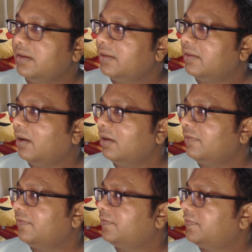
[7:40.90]
all
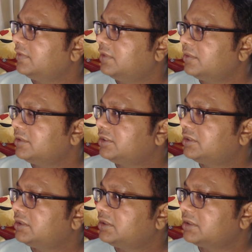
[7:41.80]
of
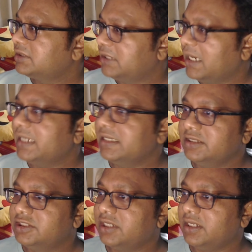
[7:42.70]
those got
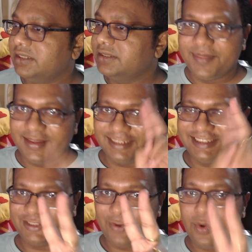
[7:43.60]
installed.
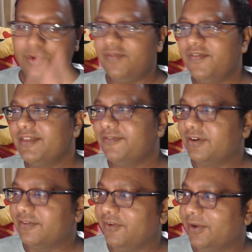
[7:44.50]
Let's go on with the
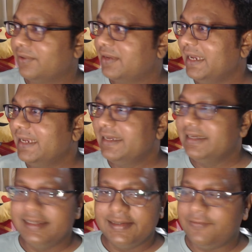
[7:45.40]
workflow. Okay,
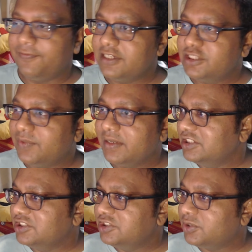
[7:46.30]
first one,
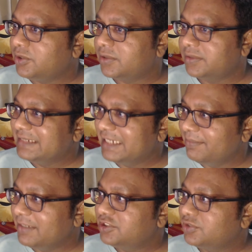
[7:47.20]
your
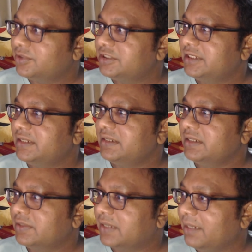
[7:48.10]
image goes here.
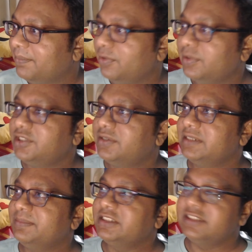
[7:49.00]
You can upload your
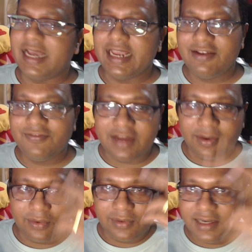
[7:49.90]
image. I have
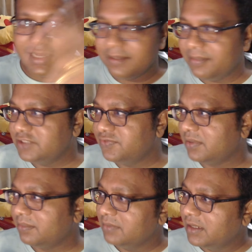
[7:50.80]
downloaded an image
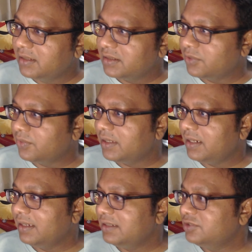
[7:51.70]
from
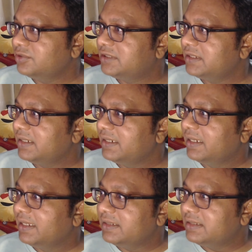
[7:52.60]
Google and used it.
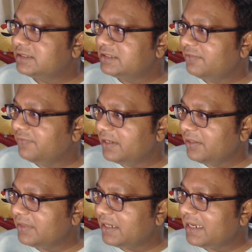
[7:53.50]
This is a
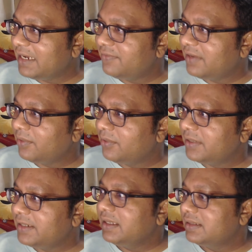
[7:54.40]
video that I have
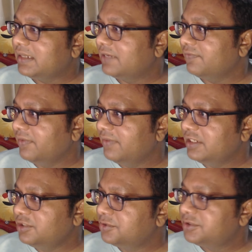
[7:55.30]
downloaded that we will
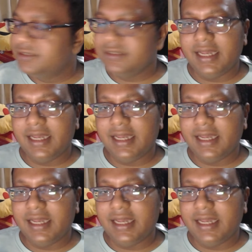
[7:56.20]
use,